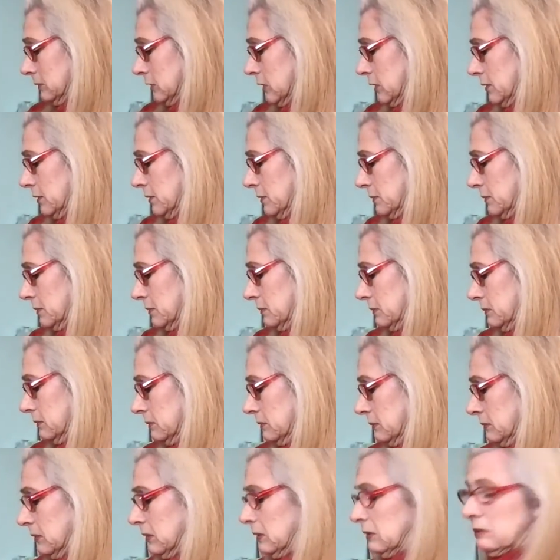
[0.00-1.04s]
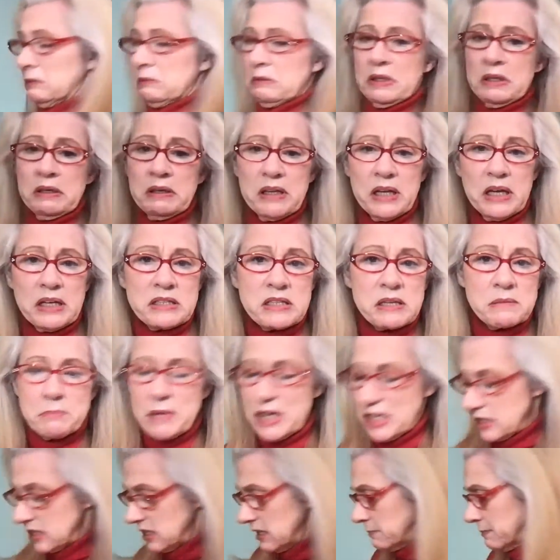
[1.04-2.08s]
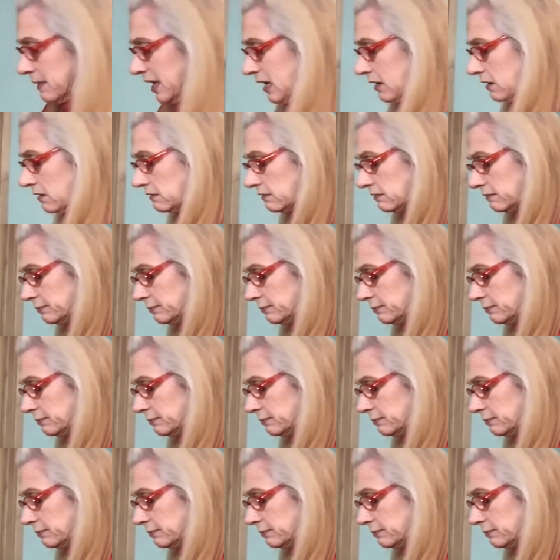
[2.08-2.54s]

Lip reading: Oh, well, that's a messy mouth.